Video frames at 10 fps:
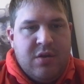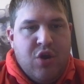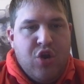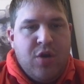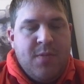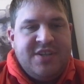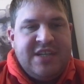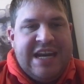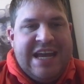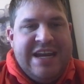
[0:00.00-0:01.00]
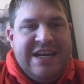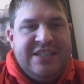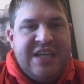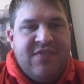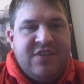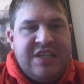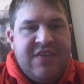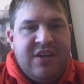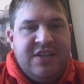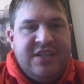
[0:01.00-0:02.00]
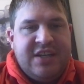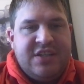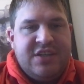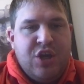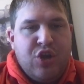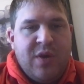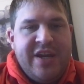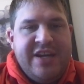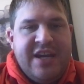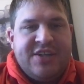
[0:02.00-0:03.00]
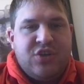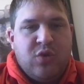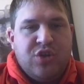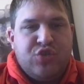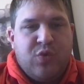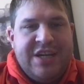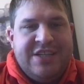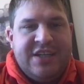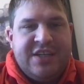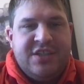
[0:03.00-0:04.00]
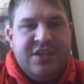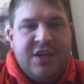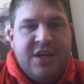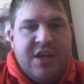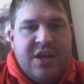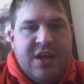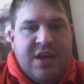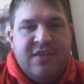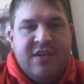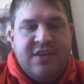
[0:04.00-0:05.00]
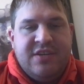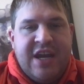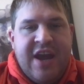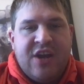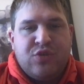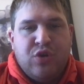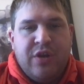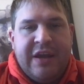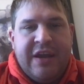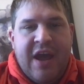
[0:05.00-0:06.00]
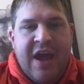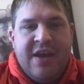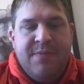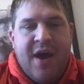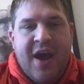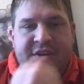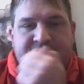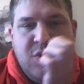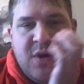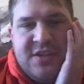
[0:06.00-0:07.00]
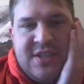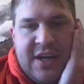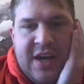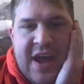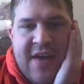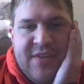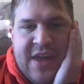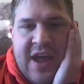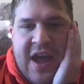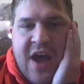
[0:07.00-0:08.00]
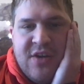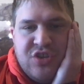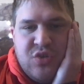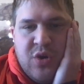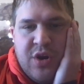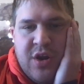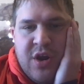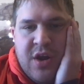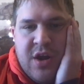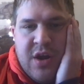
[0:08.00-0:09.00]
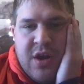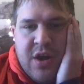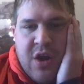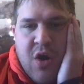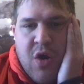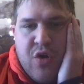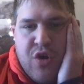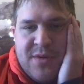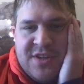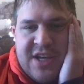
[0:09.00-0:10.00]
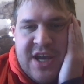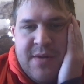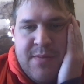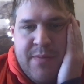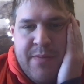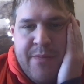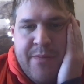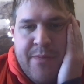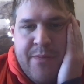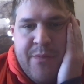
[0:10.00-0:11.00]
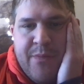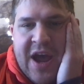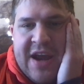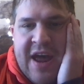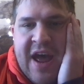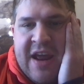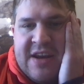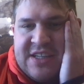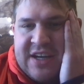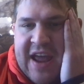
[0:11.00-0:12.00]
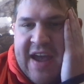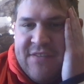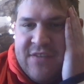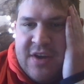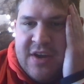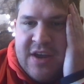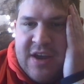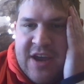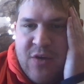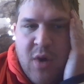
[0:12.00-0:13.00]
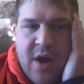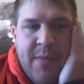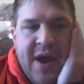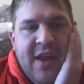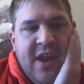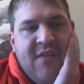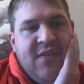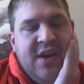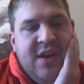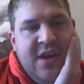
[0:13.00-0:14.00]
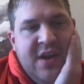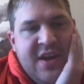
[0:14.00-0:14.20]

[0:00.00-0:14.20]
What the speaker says: Oklahoma State, 87-76. Grady Dick scores 26. The Jayhawks were only ahead by two at the second half. They outscored Oklahoma State by nine in the second half and won by 11.